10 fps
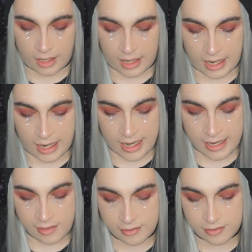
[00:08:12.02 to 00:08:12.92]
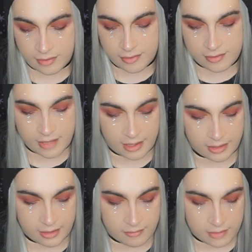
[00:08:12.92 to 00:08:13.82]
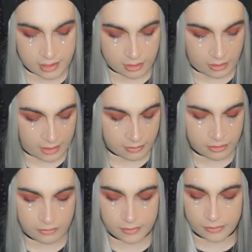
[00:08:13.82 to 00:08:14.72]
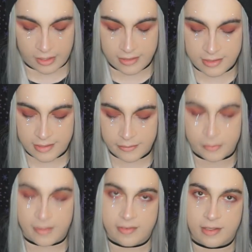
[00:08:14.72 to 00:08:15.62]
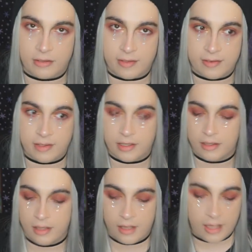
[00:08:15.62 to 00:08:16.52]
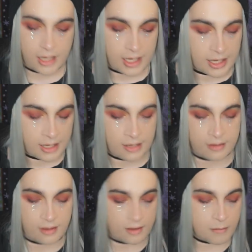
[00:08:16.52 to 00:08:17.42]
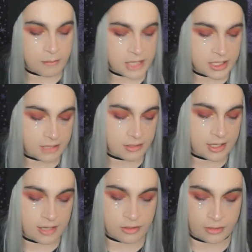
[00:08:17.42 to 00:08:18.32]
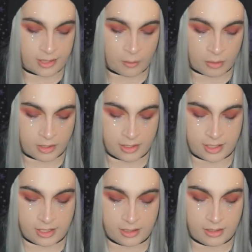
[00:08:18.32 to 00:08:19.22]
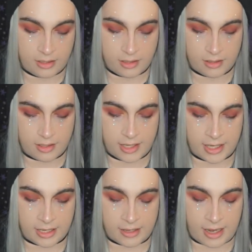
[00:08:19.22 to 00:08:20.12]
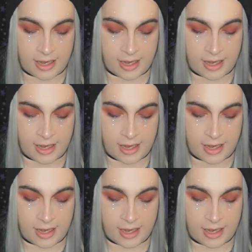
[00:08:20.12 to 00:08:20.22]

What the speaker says: I saw this deck in a video, I don't know if it was, I think it was by Sacred Seed, and immediately I knew that I wanted it. And